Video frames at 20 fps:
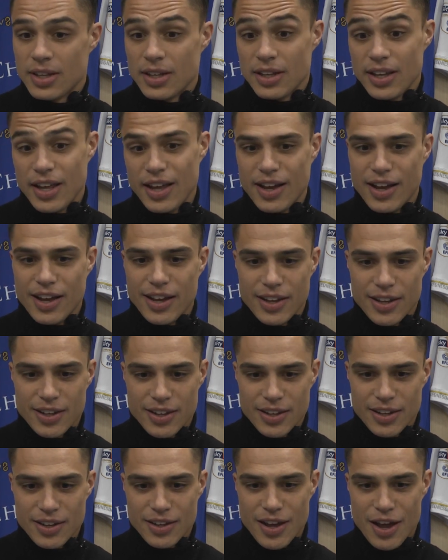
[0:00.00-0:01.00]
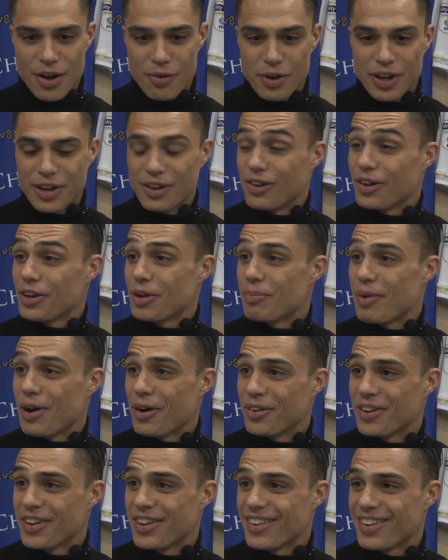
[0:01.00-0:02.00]
yeah, I uh, I read a lot
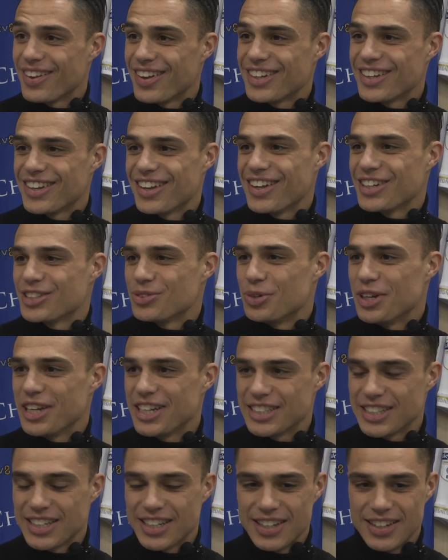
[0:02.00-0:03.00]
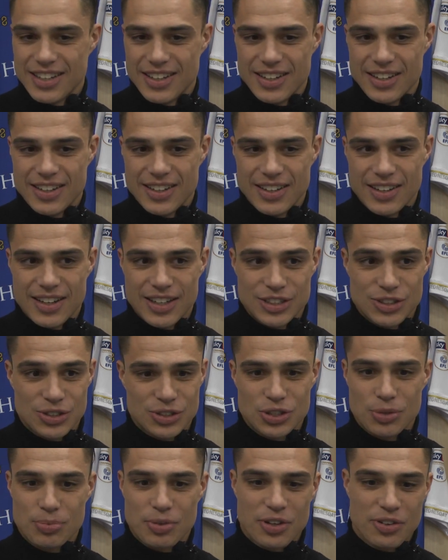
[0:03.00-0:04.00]
about it la- last weeks, and uh, I saw
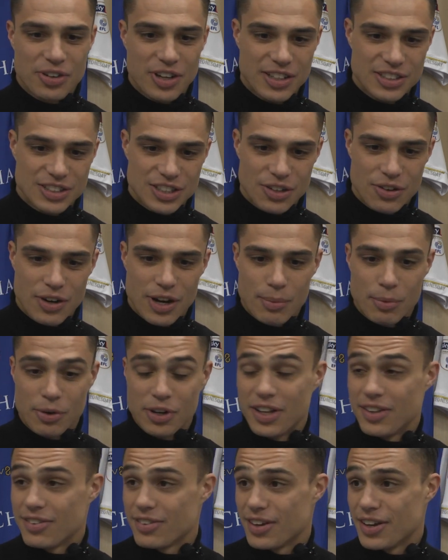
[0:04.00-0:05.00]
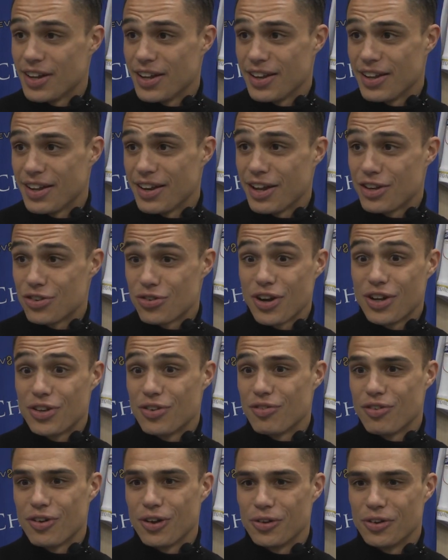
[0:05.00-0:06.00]
something on Instagram, on internet, and I tried
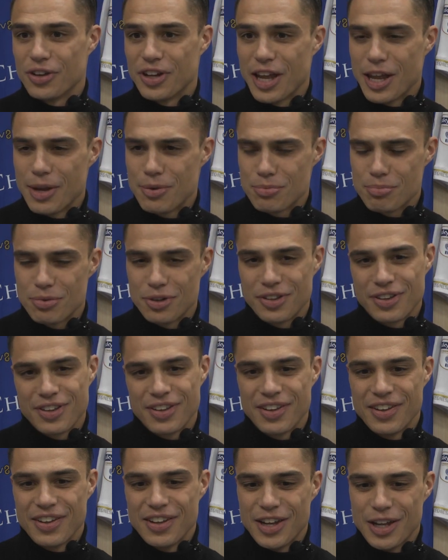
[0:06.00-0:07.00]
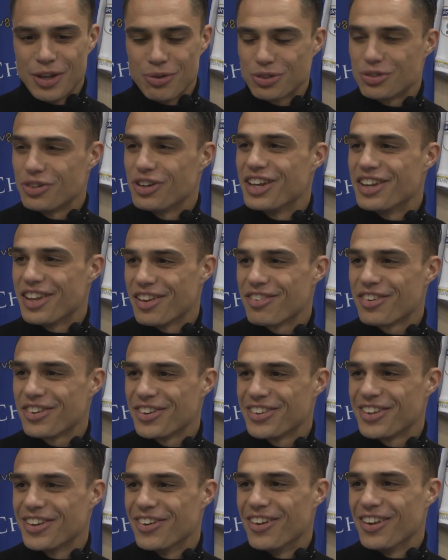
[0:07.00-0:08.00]
to follow the games, but it was really
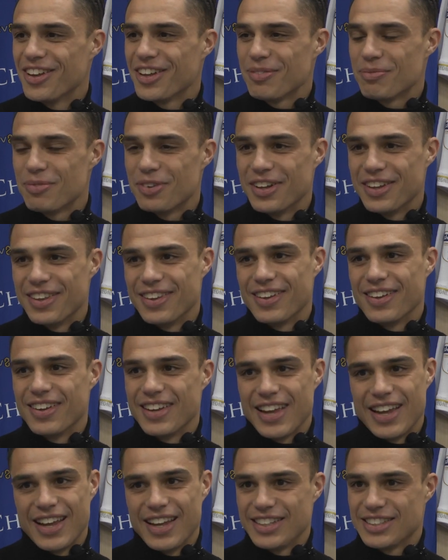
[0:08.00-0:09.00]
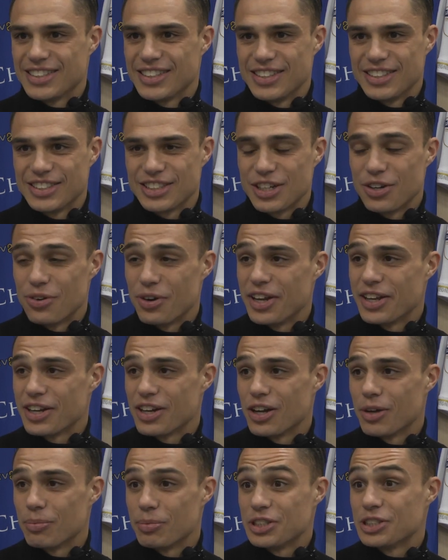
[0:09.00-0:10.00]
difficult in Holland. But uh, yeah, it's a, it's a great
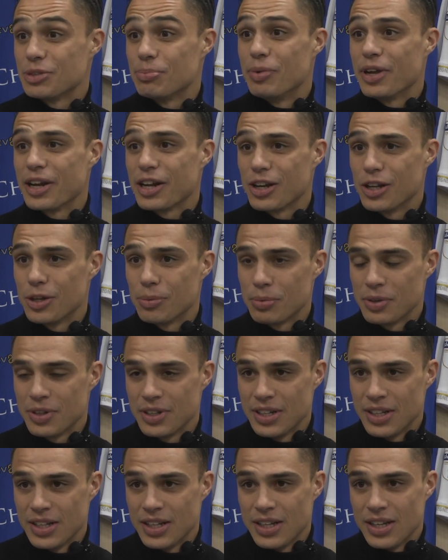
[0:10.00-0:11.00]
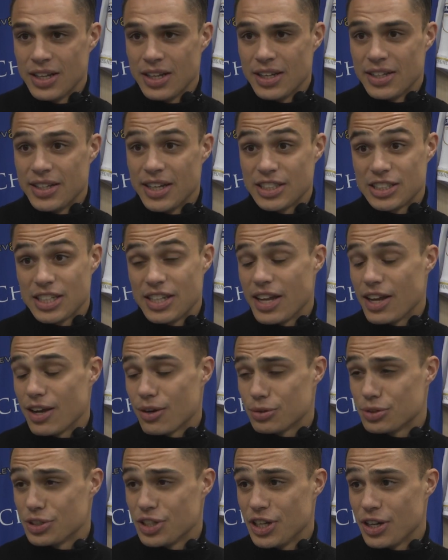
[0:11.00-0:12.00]
club. It's a big club. Yesterday
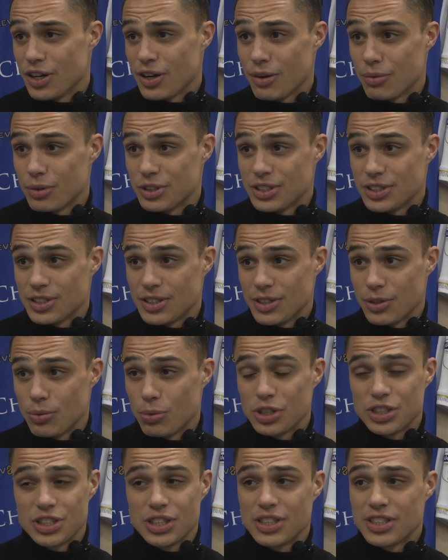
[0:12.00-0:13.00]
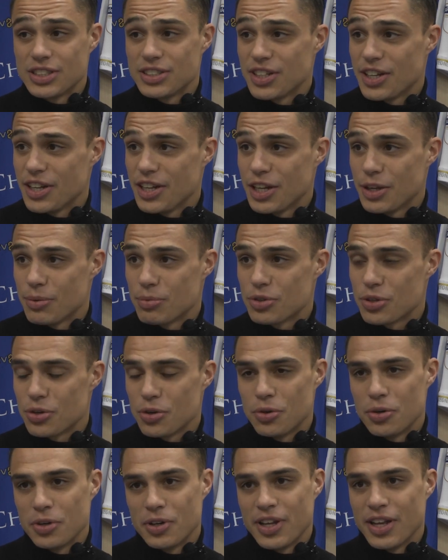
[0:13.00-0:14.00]
I was here. I was uh, watching the stadium,
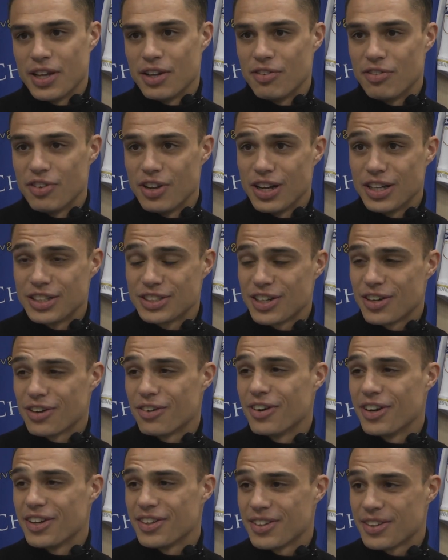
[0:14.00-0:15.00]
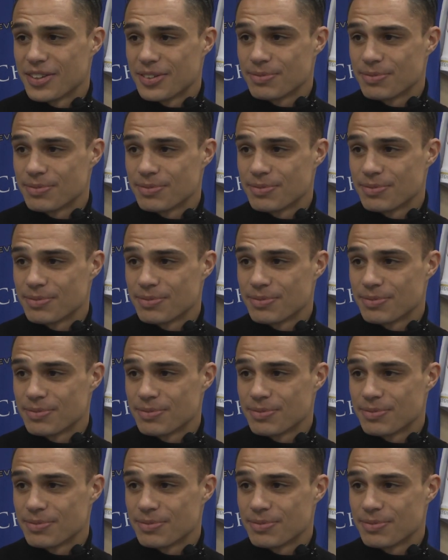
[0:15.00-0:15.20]
so uh, yeah, the feelings are great.